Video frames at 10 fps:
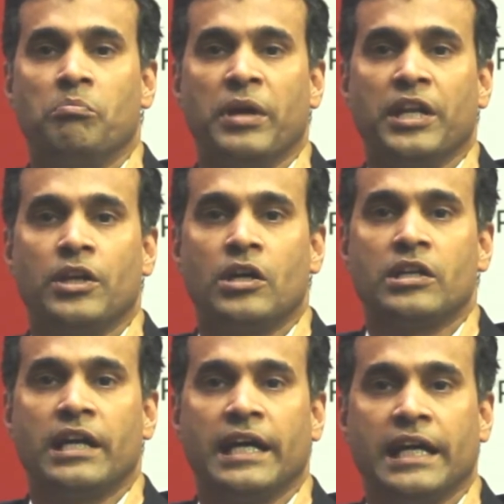may not
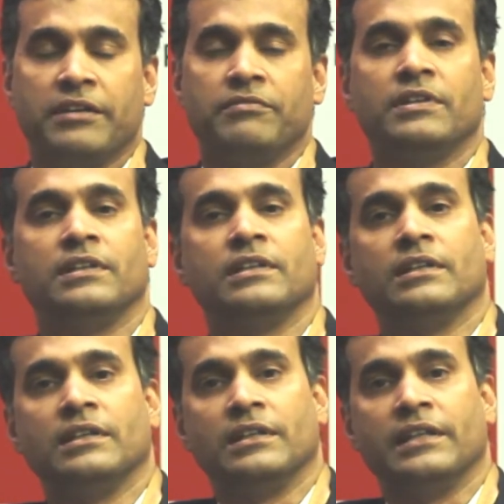have
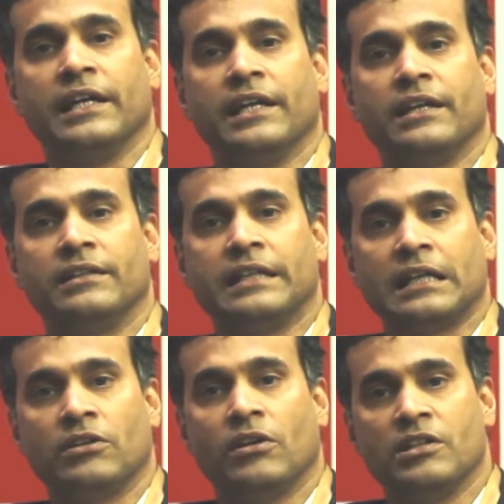their
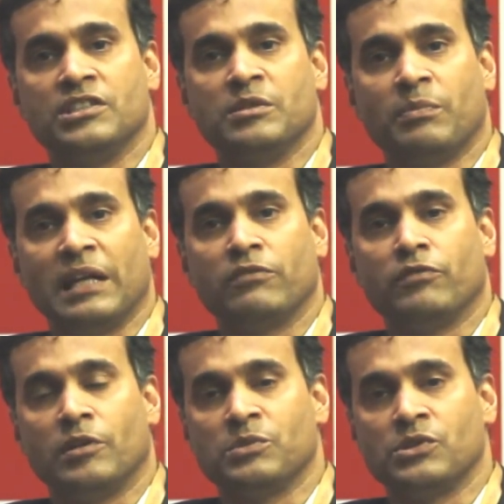technology
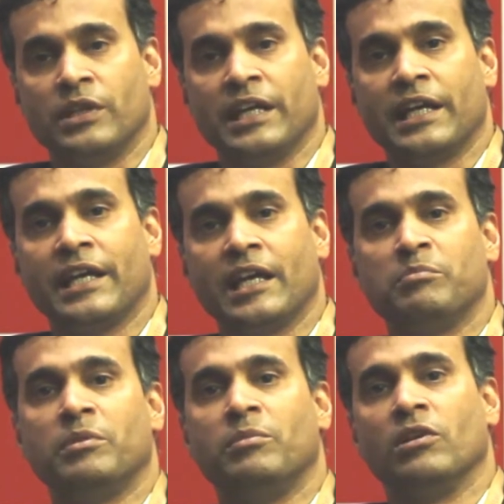platforms today
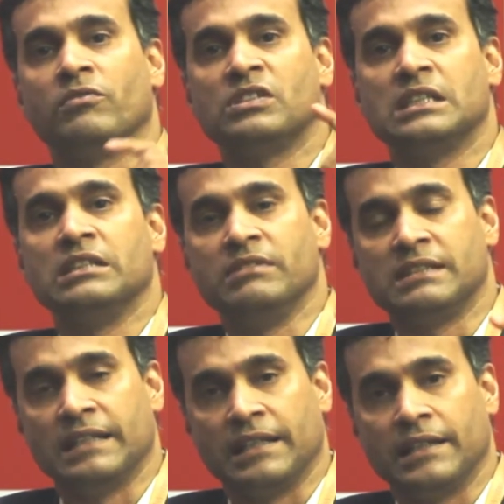capable of
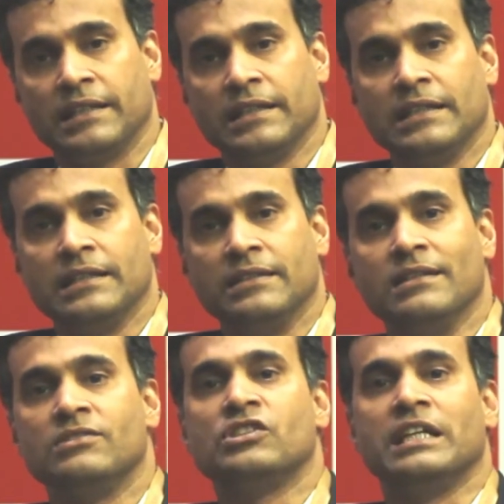servicing
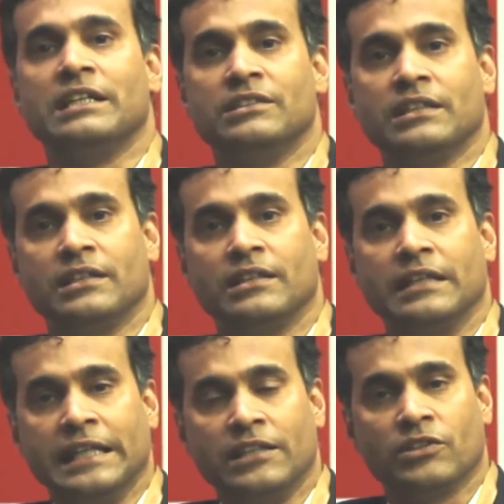this changing
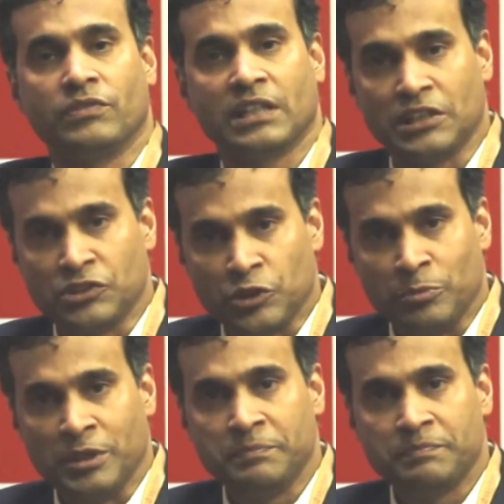needs of the
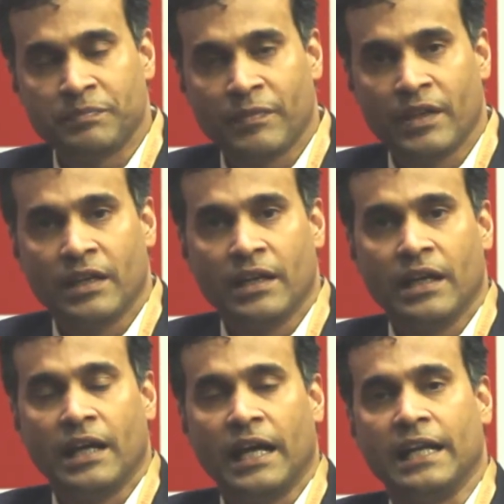consumer.
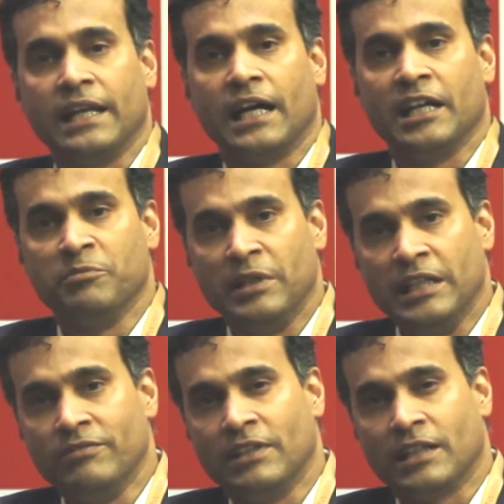And I
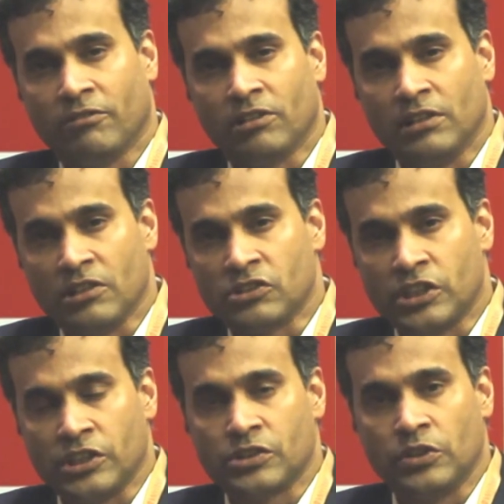believe that our
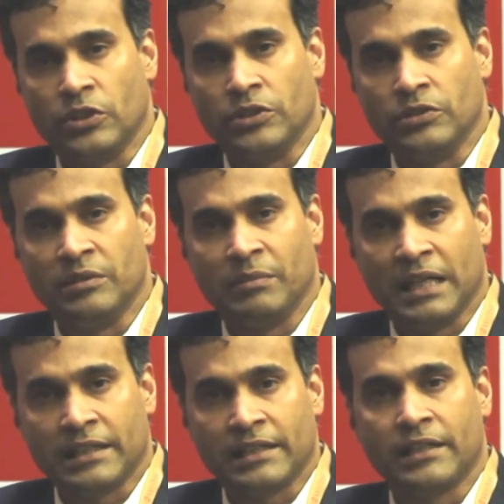industry is going to
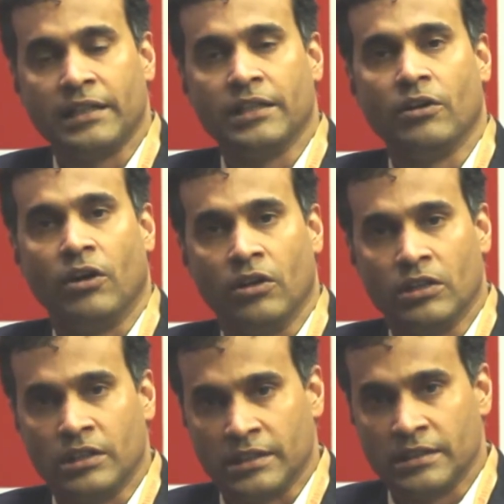dramatically
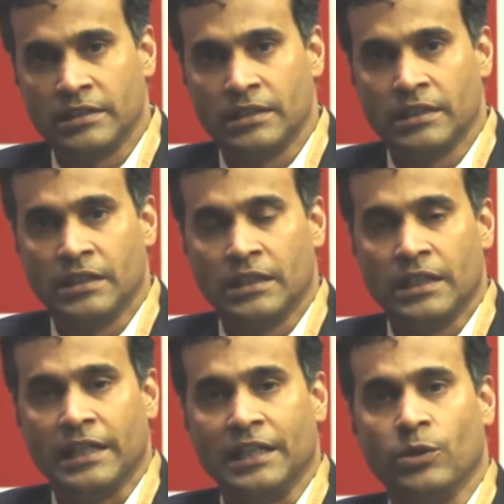alter
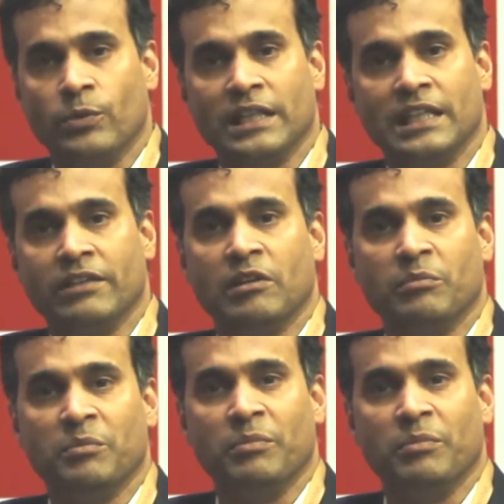in the way they will be